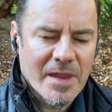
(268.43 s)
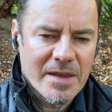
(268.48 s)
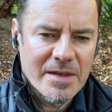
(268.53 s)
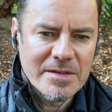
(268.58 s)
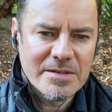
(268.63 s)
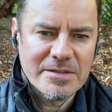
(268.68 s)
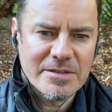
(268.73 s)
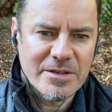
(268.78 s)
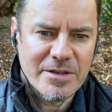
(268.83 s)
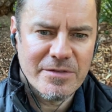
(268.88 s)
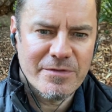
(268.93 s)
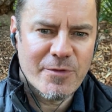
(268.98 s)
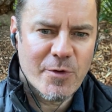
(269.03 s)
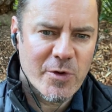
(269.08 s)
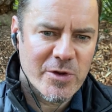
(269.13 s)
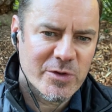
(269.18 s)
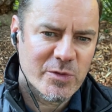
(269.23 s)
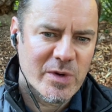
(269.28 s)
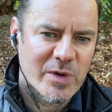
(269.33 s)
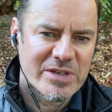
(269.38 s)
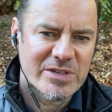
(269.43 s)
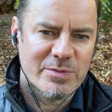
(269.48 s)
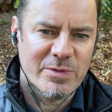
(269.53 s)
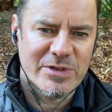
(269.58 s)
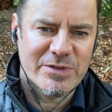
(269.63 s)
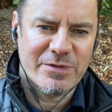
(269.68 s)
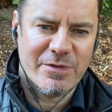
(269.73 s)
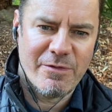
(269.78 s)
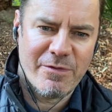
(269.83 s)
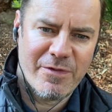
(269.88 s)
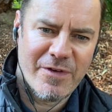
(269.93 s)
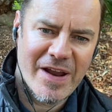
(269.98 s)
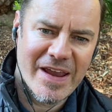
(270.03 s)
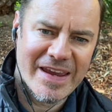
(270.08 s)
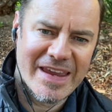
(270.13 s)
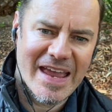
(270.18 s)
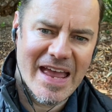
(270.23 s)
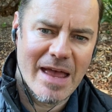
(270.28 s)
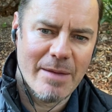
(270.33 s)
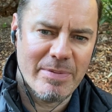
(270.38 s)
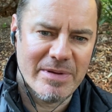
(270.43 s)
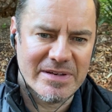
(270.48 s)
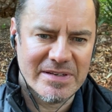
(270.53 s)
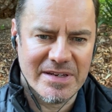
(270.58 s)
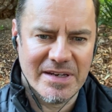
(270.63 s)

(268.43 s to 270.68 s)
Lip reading: So the fourth question was from Frank Abbott,